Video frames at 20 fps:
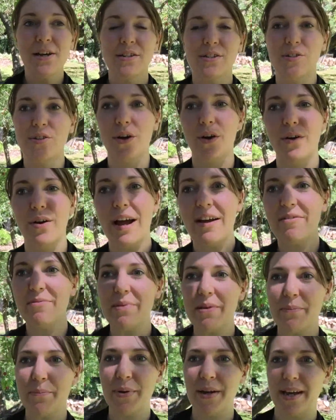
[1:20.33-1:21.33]
So I've
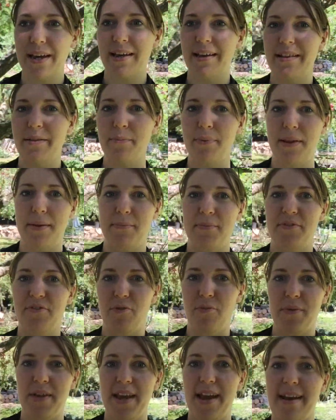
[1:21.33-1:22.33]
been picking the plums
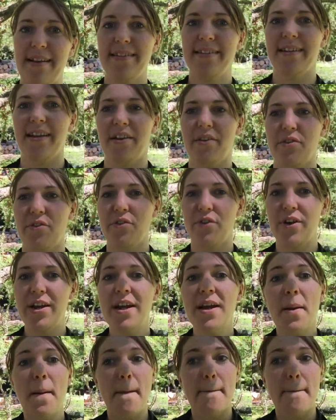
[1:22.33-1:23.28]
from the outside of the tree,